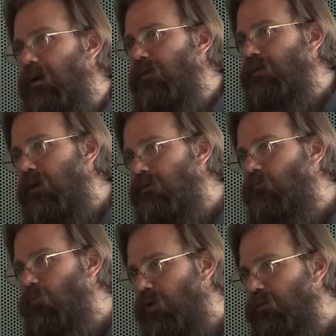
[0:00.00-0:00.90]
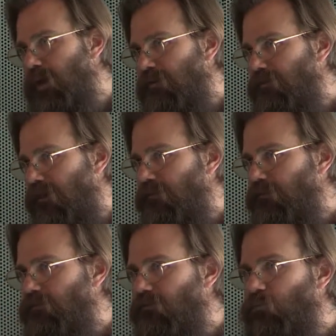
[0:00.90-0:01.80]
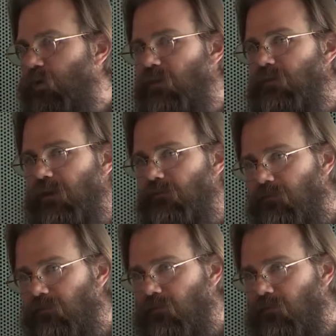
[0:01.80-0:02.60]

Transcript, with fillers: And then what that does within that